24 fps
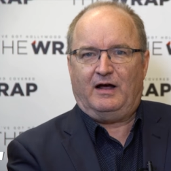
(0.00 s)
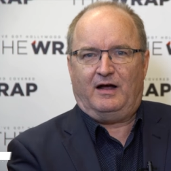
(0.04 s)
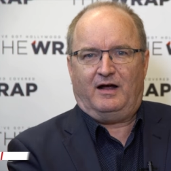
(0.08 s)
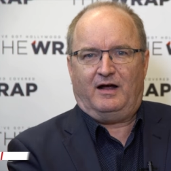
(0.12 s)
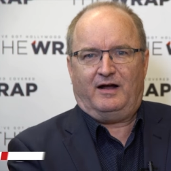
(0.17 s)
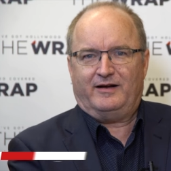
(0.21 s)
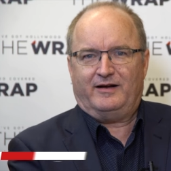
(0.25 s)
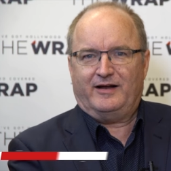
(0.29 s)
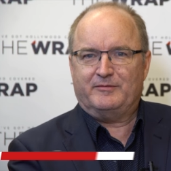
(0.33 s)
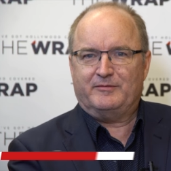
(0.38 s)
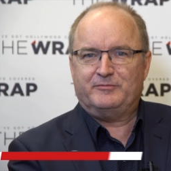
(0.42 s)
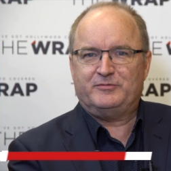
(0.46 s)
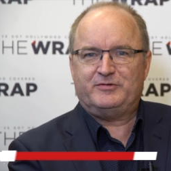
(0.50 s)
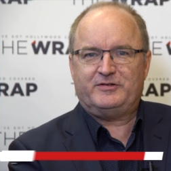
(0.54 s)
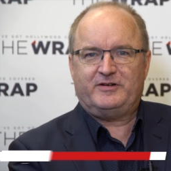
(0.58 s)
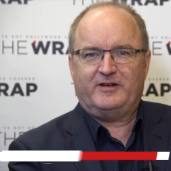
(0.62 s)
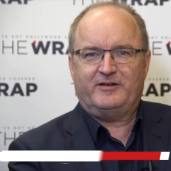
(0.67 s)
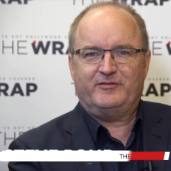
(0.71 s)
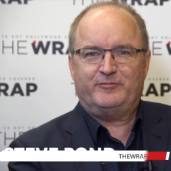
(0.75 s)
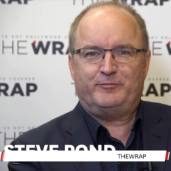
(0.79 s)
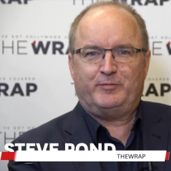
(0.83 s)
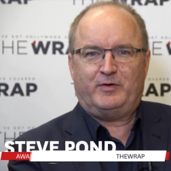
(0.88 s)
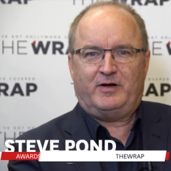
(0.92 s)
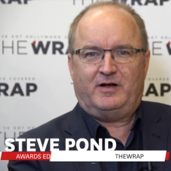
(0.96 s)
Hi, I'm
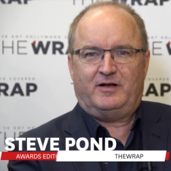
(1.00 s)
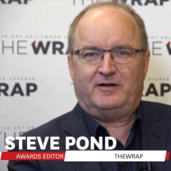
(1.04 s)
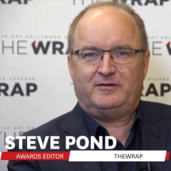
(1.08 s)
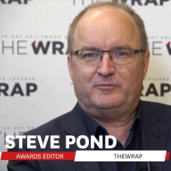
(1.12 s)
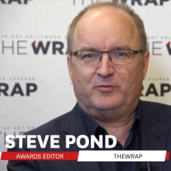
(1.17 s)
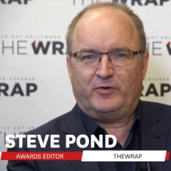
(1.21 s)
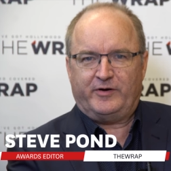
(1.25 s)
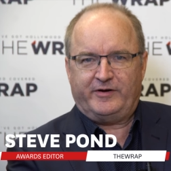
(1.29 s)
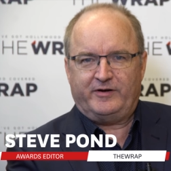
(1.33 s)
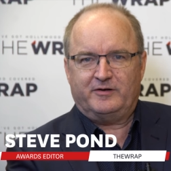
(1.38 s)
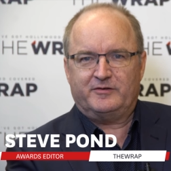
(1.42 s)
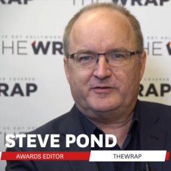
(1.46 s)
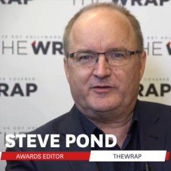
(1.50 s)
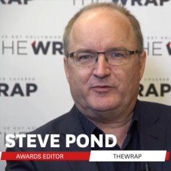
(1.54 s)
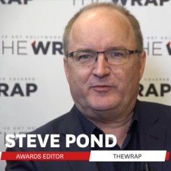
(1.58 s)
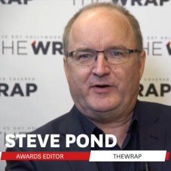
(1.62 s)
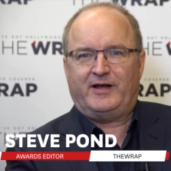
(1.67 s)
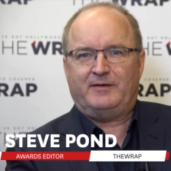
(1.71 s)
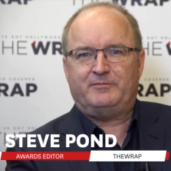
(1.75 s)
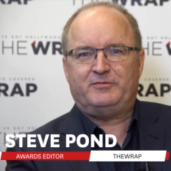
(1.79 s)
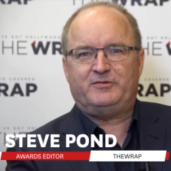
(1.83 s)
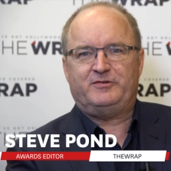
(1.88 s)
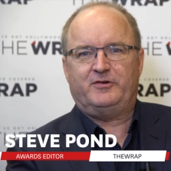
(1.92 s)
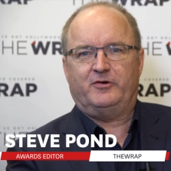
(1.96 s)
Steve Pond. We're here at the
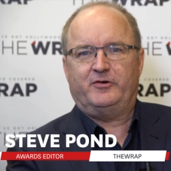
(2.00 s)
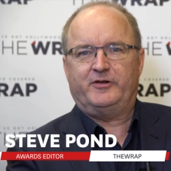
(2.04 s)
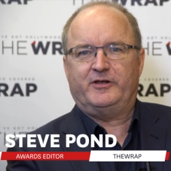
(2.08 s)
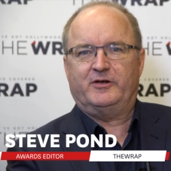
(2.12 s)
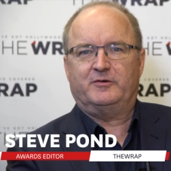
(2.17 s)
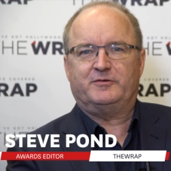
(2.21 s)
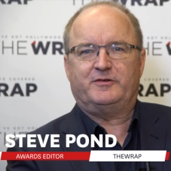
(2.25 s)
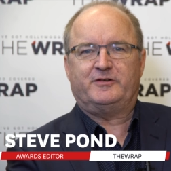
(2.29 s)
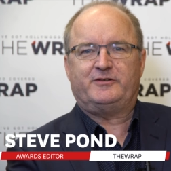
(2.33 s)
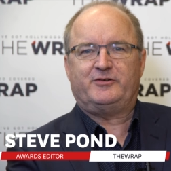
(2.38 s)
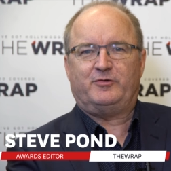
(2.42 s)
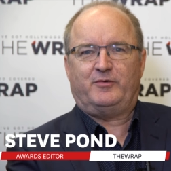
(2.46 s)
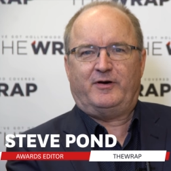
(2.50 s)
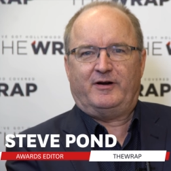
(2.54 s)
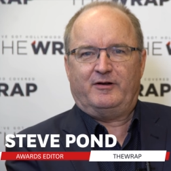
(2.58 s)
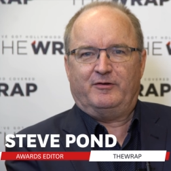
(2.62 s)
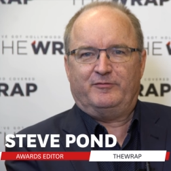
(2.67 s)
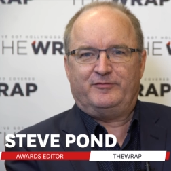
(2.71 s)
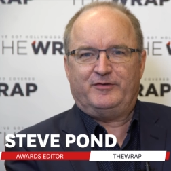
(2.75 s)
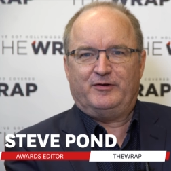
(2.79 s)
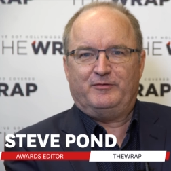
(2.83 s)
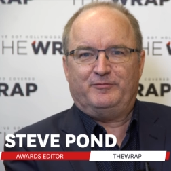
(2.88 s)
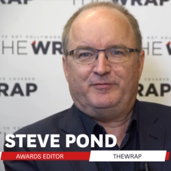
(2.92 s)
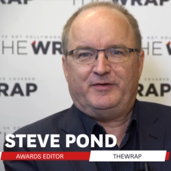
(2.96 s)
Wrap Studio at the
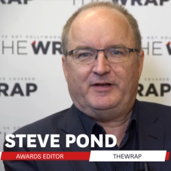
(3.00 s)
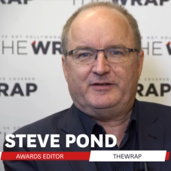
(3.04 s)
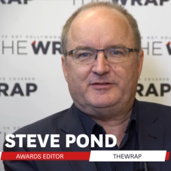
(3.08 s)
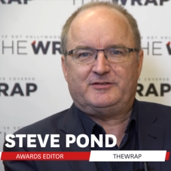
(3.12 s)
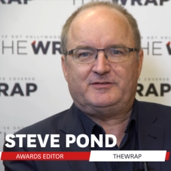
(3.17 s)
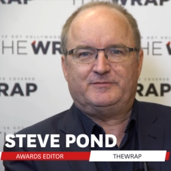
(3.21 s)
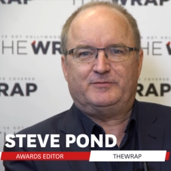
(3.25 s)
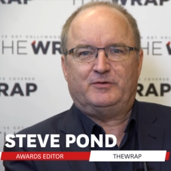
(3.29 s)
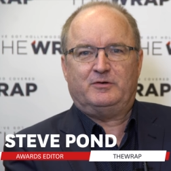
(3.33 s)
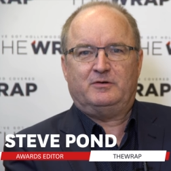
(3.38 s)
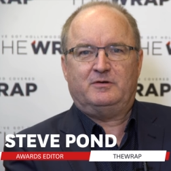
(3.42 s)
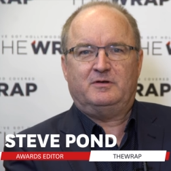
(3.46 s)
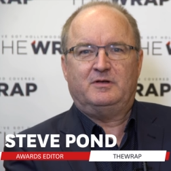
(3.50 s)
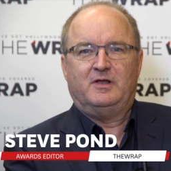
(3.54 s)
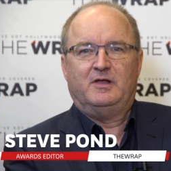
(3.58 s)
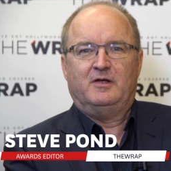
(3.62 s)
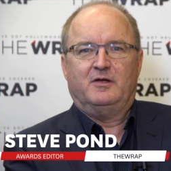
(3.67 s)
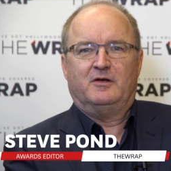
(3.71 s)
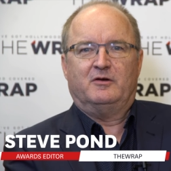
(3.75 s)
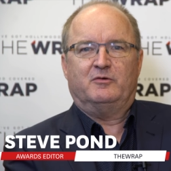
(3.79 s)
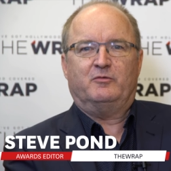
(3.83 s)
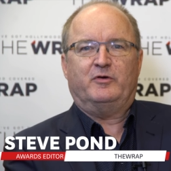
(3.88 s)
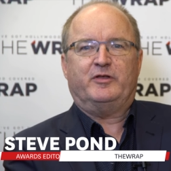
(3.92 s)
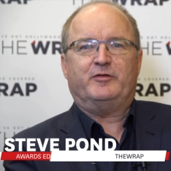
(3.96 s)
Toronto Film Festival
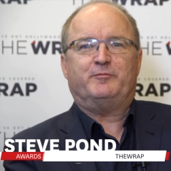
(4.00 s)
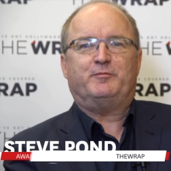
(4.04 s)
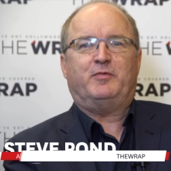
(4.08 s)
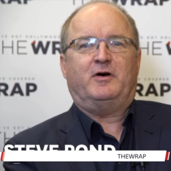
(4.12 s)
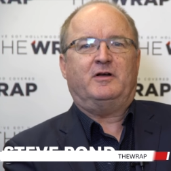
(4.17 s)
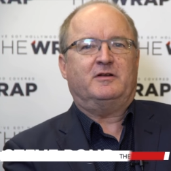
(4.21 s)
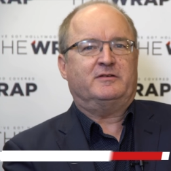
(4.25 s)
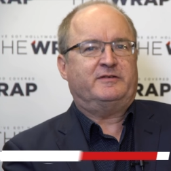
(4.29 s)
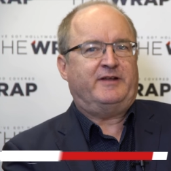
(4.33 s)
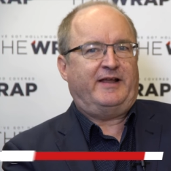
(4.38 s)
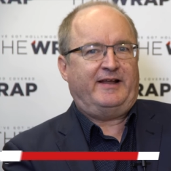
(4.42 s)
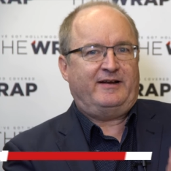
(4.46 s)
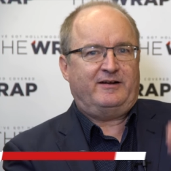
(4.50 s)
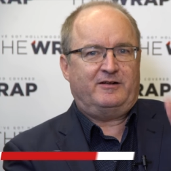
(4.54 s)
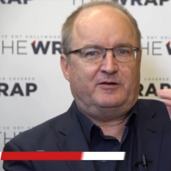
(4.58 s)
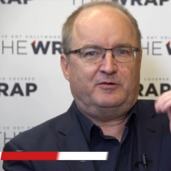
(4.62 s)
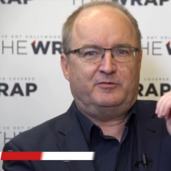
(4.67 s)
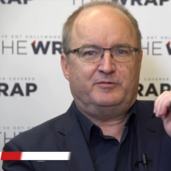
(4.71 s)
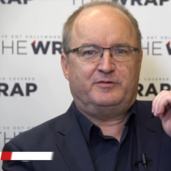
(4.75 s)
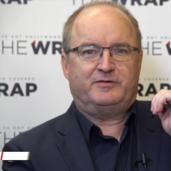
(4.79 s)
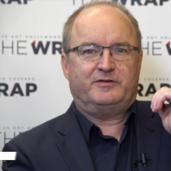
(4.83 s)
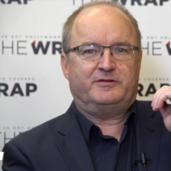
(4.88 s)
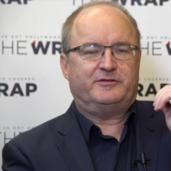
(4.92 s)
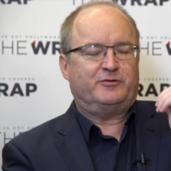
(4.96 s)
with Paul
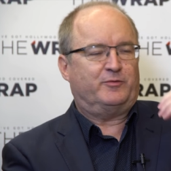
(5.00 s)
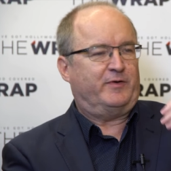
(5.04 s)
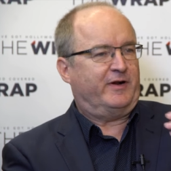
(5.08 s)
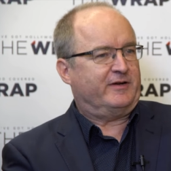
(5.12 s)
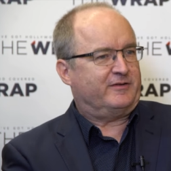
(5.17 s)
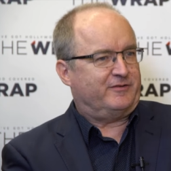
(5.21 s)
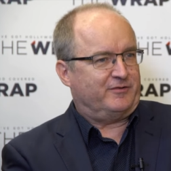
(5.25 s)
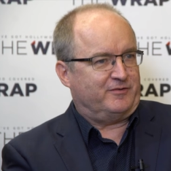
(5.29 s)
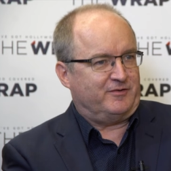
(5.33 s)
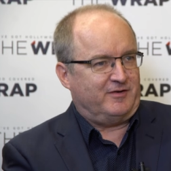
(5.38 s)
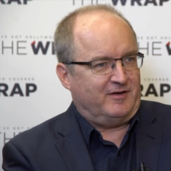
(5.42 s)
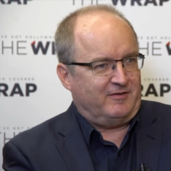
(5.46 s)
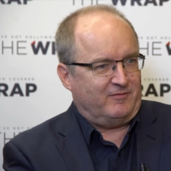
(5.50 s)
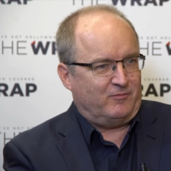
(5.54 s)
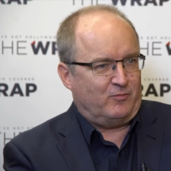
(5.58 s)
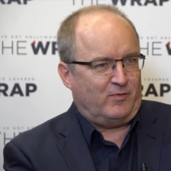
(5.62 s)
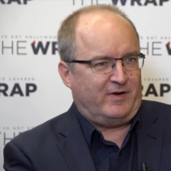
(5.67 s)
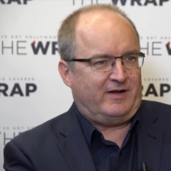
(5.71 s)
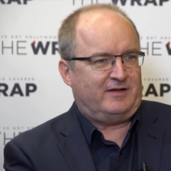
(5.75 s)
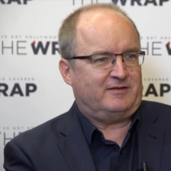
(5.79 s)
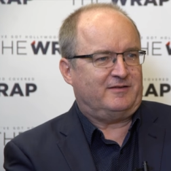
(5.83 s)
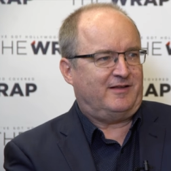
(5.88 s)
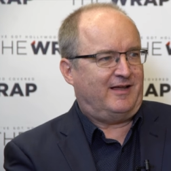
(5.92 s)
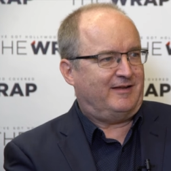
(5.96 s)
Dano, the director of
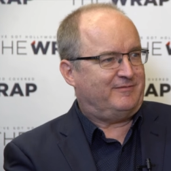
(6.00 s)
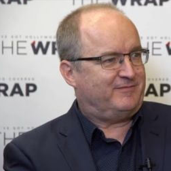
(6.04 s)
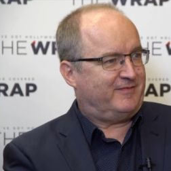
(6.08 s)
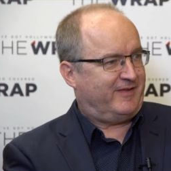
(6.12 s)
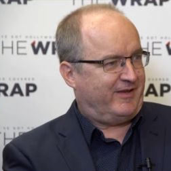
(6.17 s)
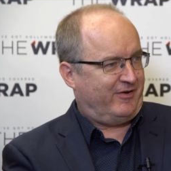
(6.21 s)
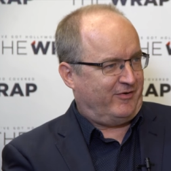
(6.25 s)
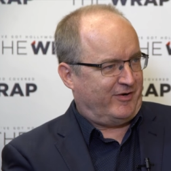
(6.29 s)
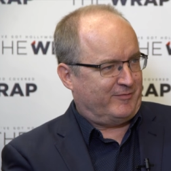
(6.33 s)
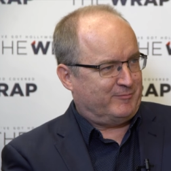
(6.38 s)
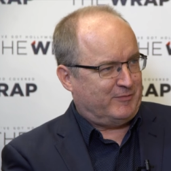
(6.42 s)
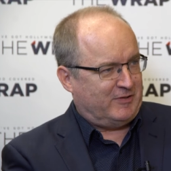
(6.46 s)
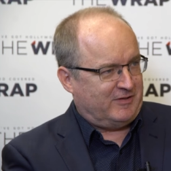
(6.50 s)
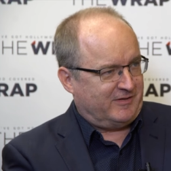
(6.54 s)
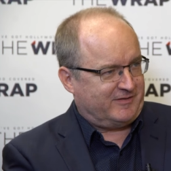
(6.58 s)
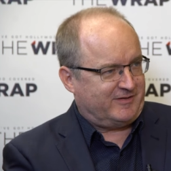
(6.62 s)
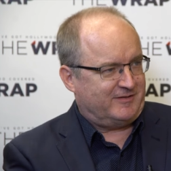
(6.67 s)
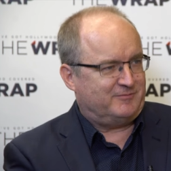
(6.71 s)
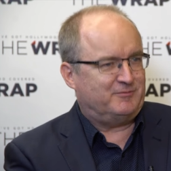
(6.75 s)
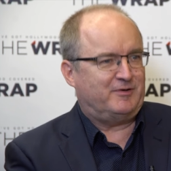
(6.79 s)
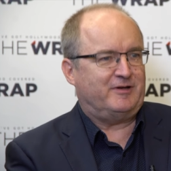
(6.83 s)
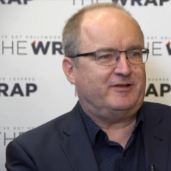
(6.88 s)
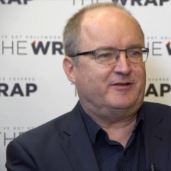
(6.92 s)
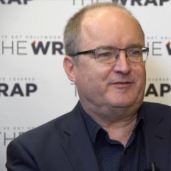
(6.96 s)
Wildlife, Carey
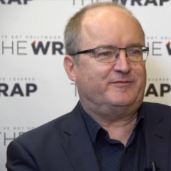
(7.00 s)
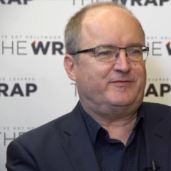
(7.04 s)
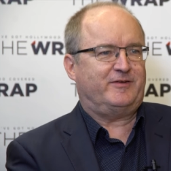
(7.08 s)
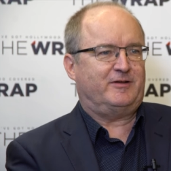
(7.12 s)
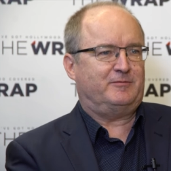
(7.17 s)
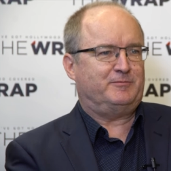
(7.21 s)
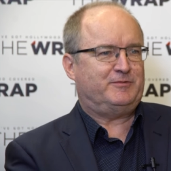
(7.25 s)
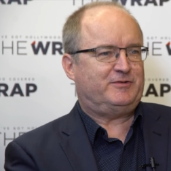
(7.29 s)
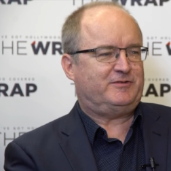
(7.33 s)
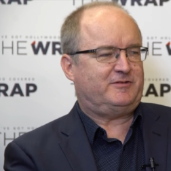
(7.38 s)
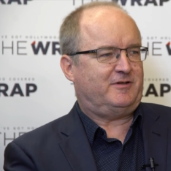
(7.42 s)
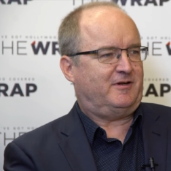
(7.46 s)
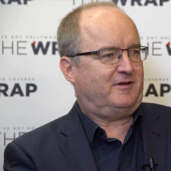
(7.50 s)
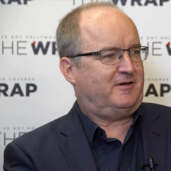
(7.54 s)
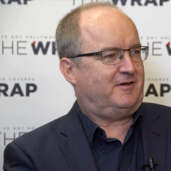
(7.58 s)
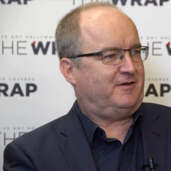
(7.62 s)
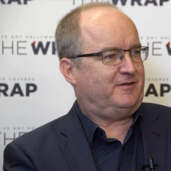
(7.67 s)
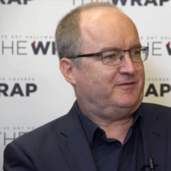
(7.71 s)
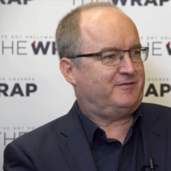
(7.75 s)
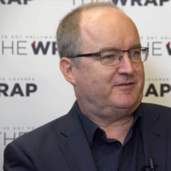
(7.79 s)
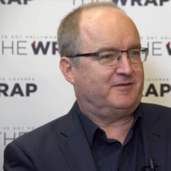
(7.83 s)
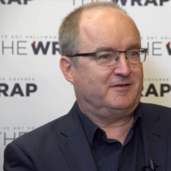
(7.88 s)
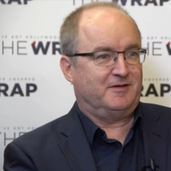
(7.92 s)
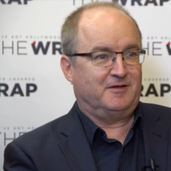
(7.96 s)
Mulligan, one of the film's
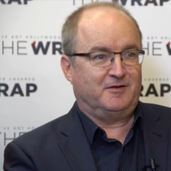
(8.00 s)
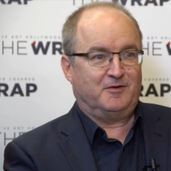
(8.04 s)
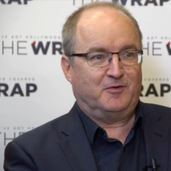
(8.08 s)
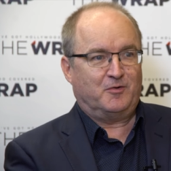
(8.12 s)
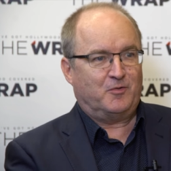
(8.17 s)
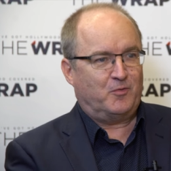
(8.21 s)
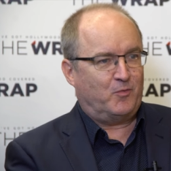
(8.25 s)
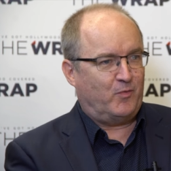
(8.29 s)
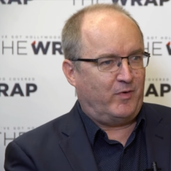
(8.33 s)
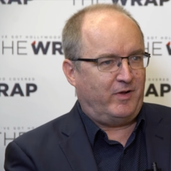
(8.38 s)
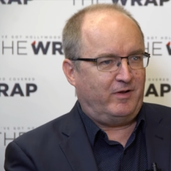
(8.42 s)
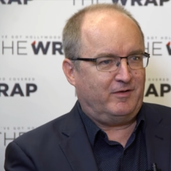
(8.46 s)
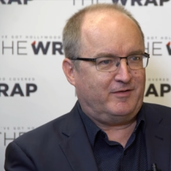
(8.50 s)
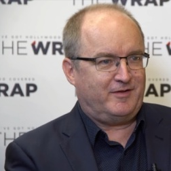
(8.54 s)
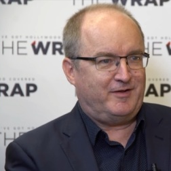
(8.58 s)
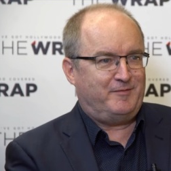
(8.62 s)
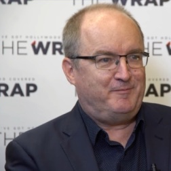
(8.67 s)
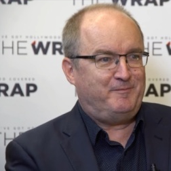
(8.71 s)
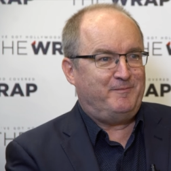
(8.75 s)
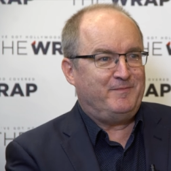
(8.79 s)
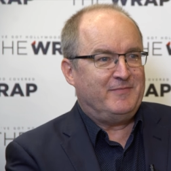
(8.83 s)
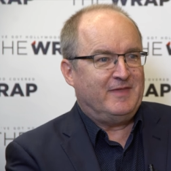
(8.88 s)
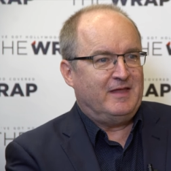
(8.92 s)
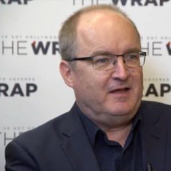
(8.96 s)
stars.
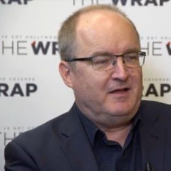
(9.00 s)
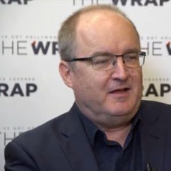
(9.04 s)
Welcome.